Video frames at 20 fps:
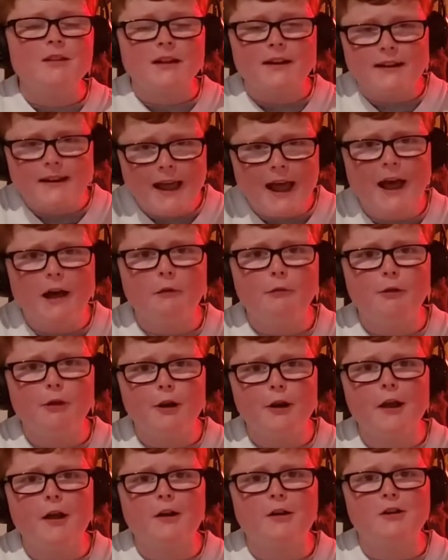Now, the
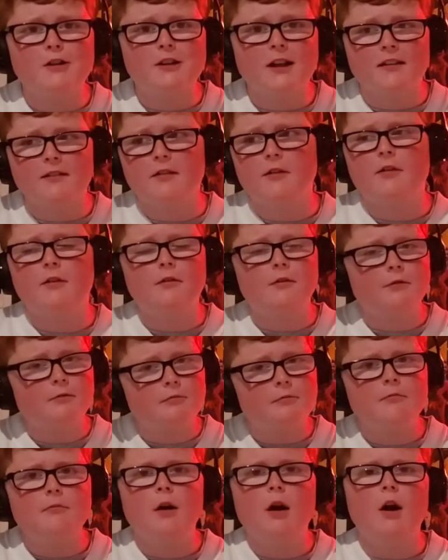New York Jets
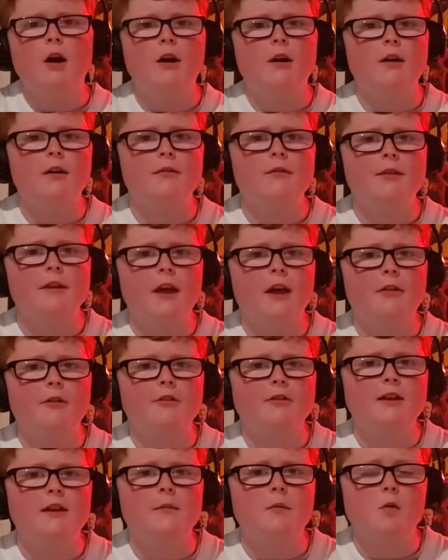are the
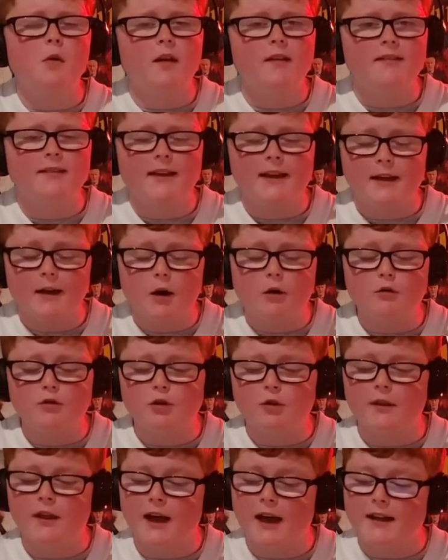other team who has a
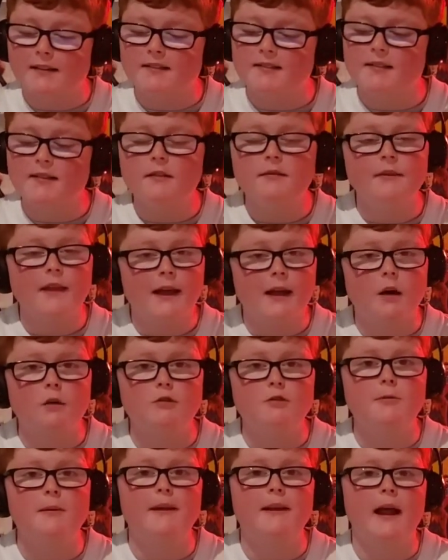coach on the hot seat, that
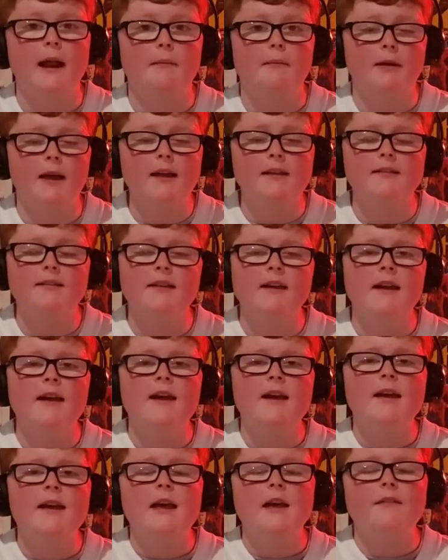coach being Adam Gase.
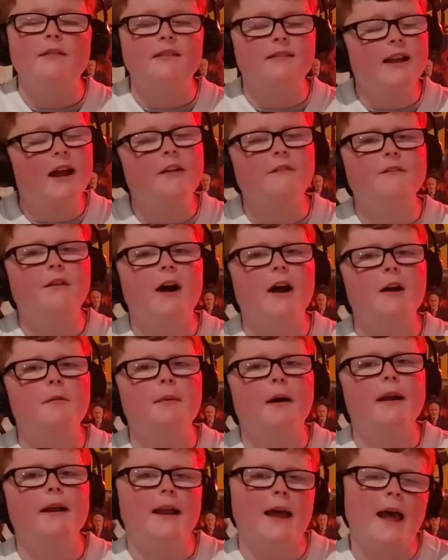If he's not fired
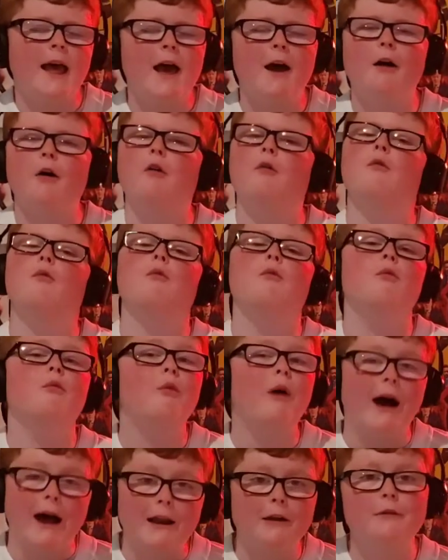by now,
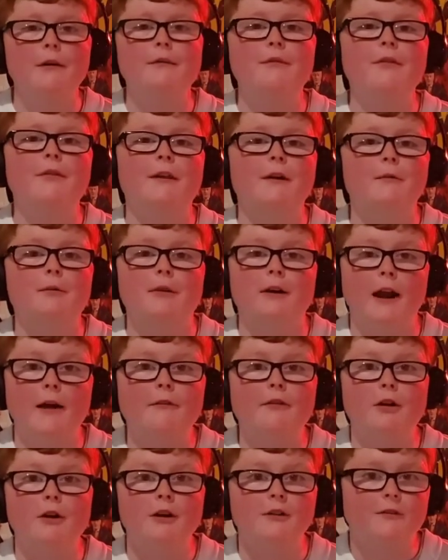I don't even think we're
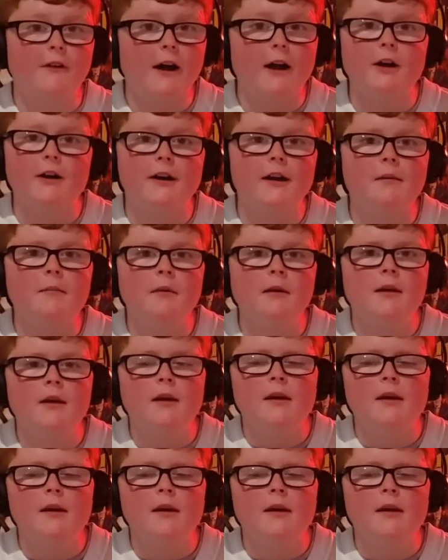ever going to fire him